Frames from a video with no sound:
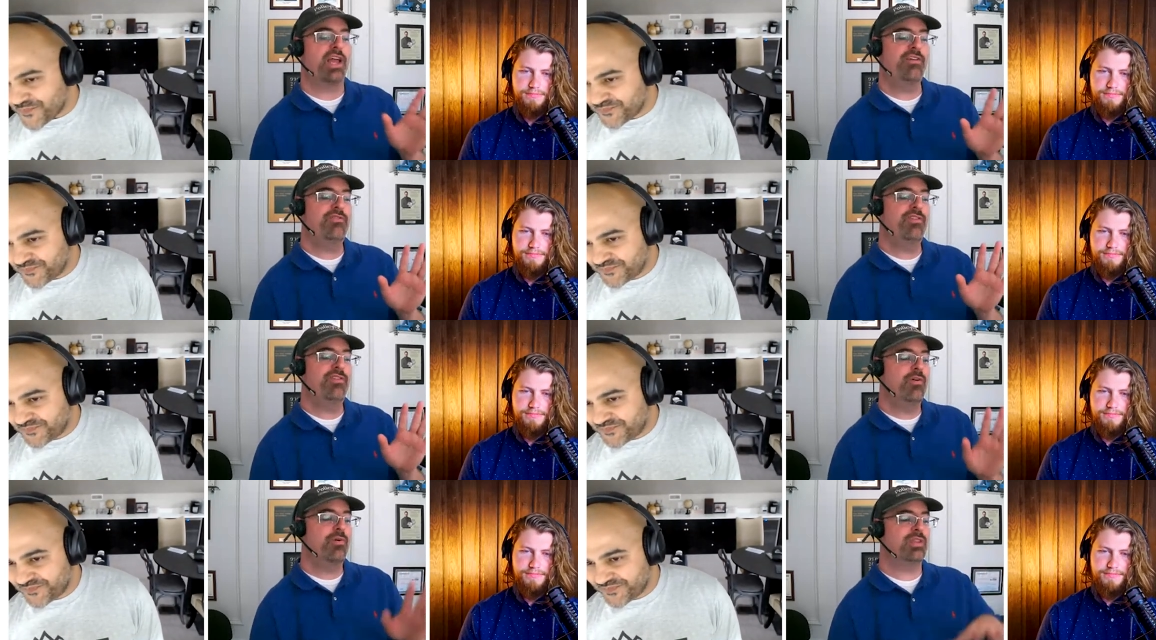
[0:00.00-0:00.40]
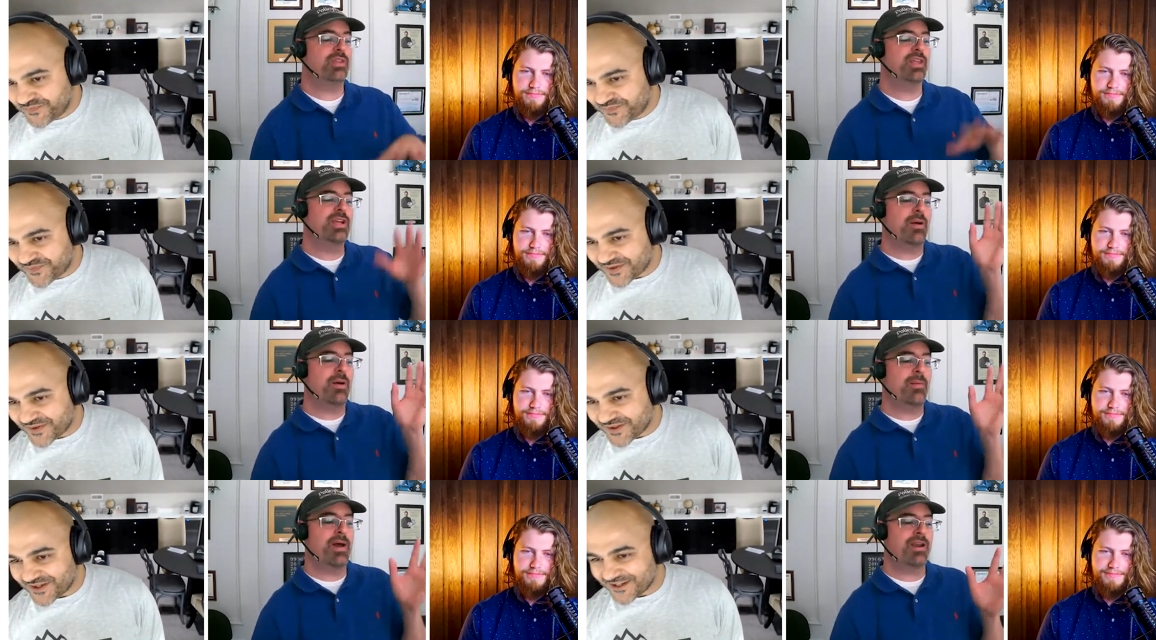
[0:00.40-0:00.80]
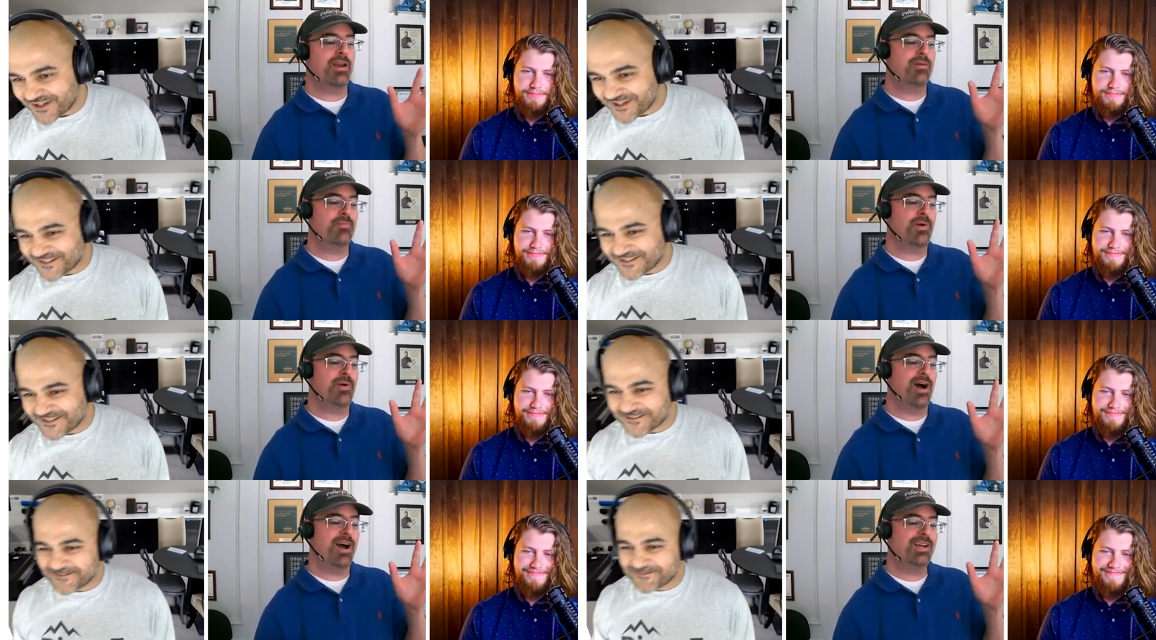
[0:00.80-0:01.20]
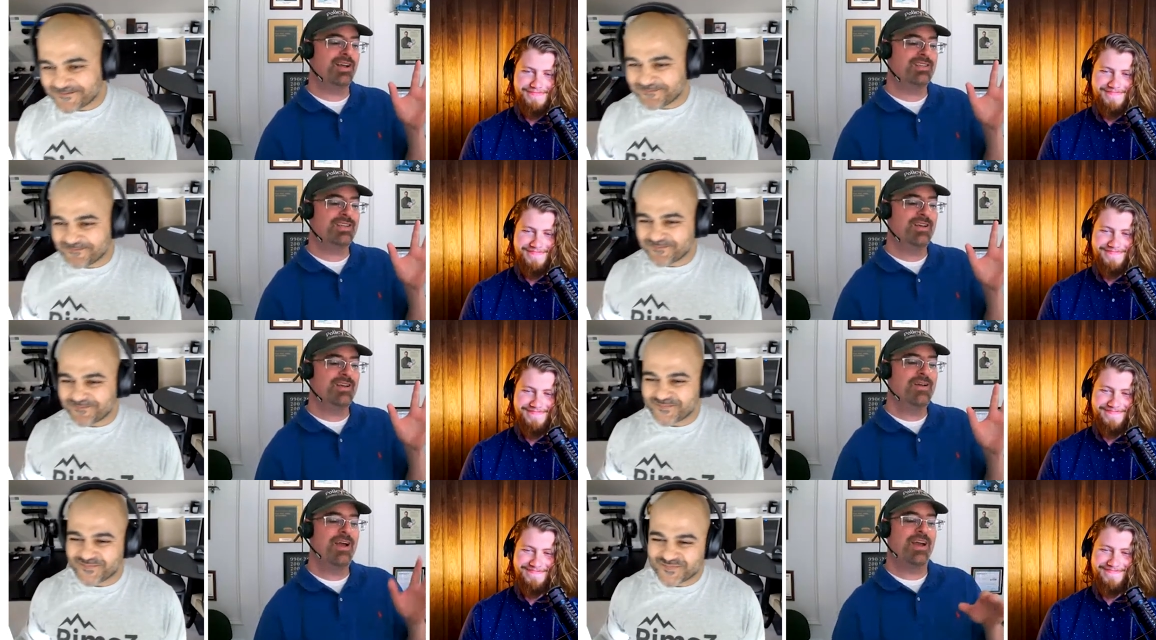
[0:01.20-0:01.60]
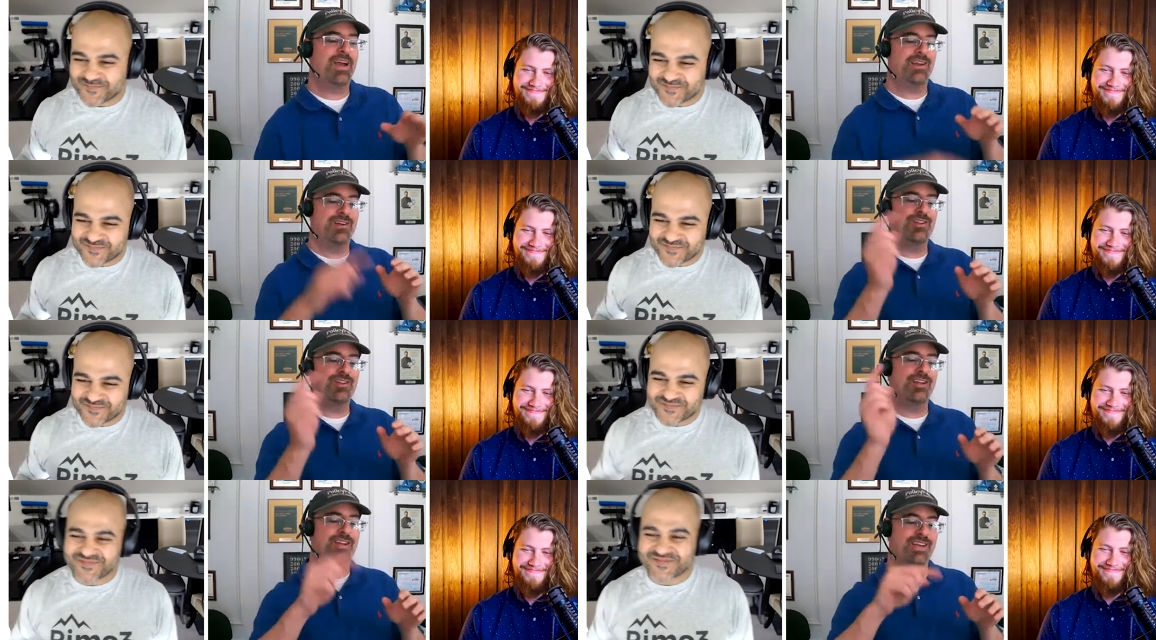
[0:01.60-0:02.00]
Speaker 1: life when they come out of the box
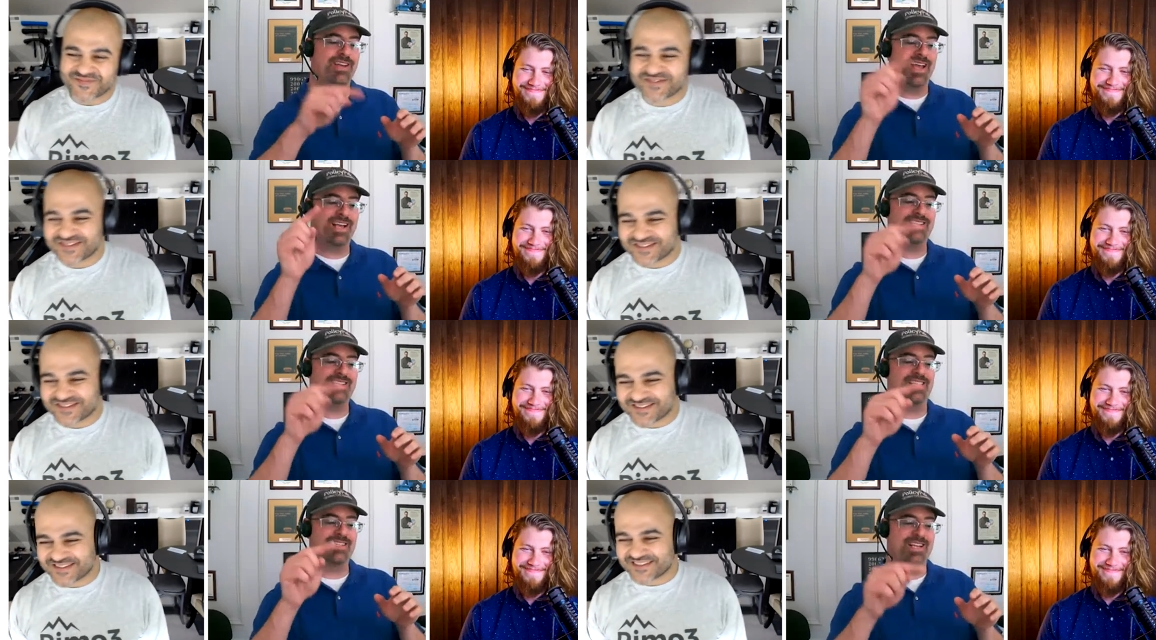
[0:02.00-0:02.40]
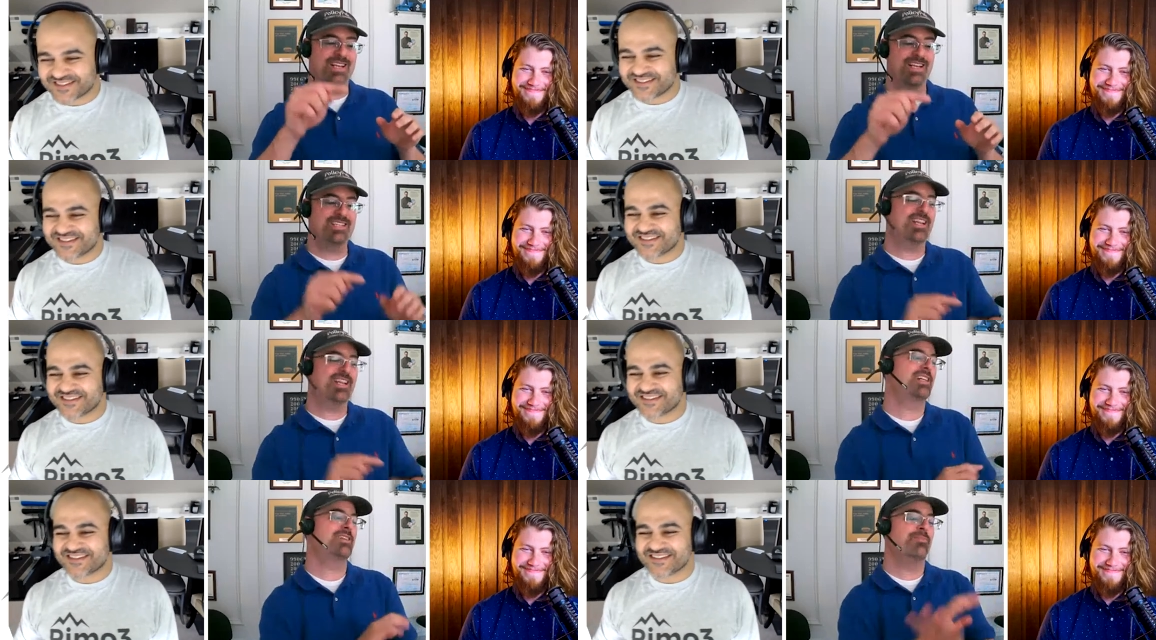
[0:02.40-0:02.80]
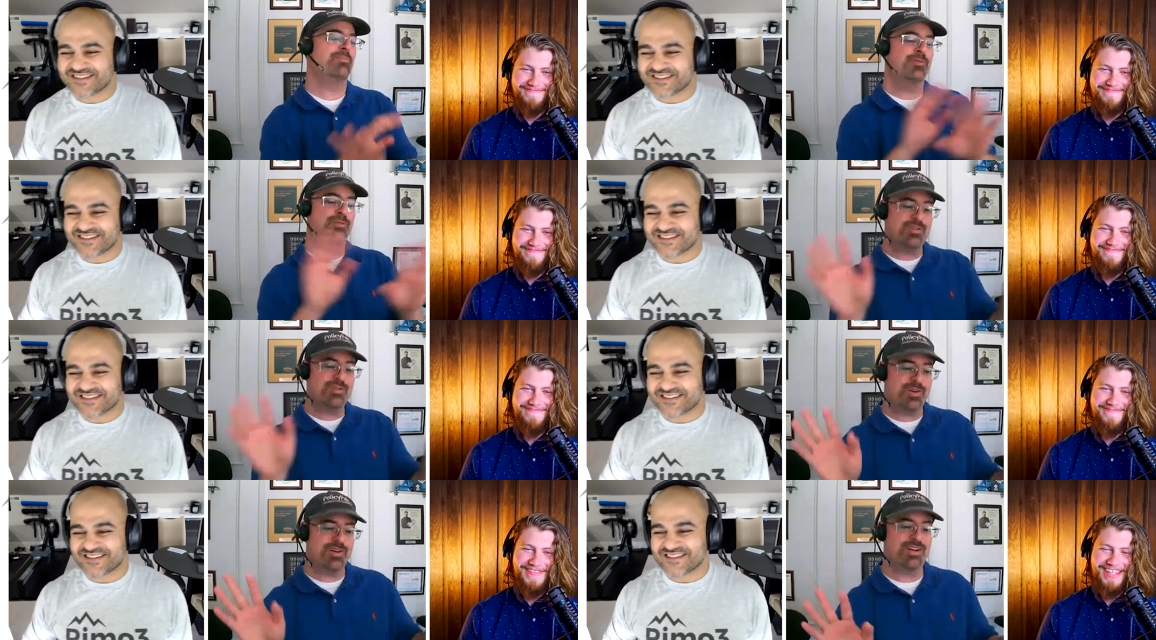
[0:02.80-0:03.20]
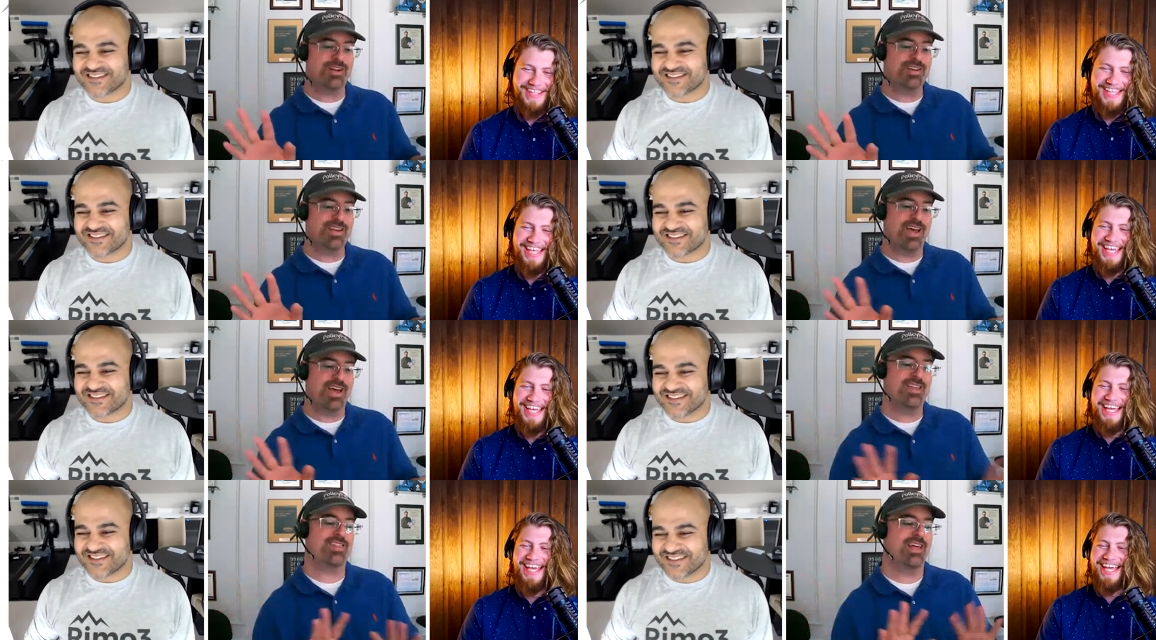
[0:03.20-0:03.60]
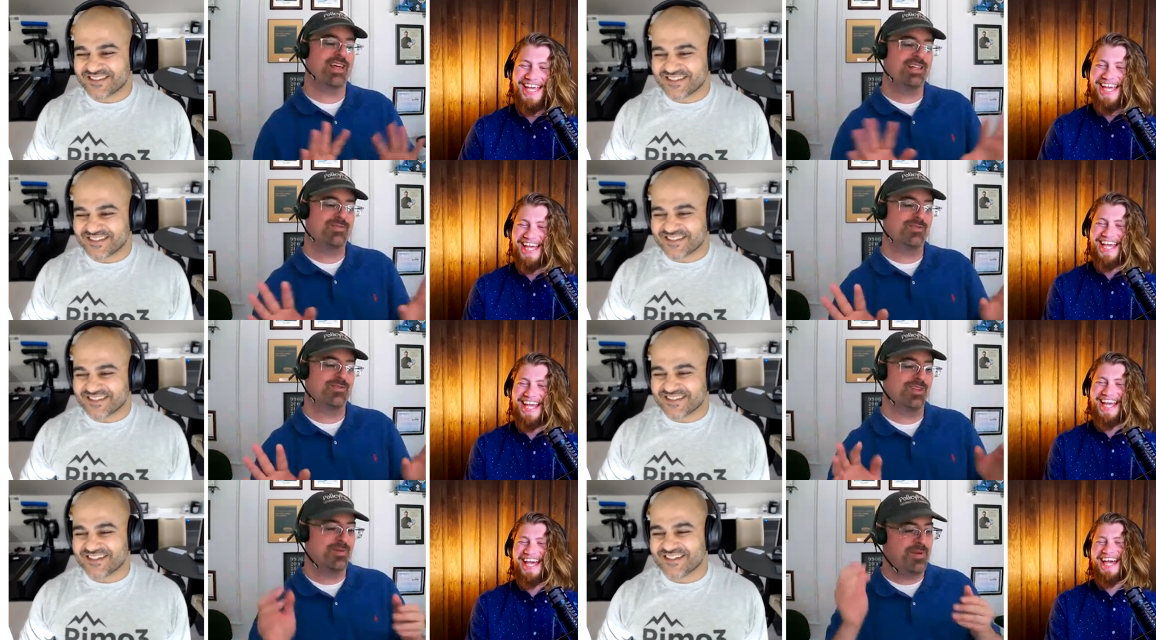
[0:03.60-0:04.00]
and you click next, next, next. Not the blue screen of death.
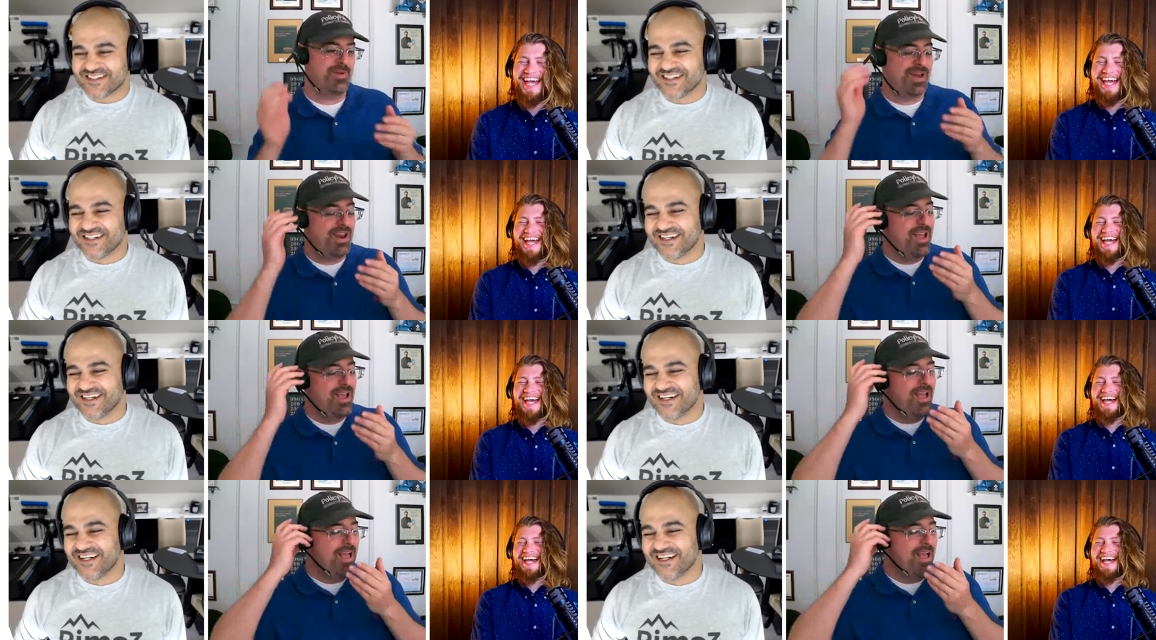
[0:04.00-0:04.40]
That's really bad.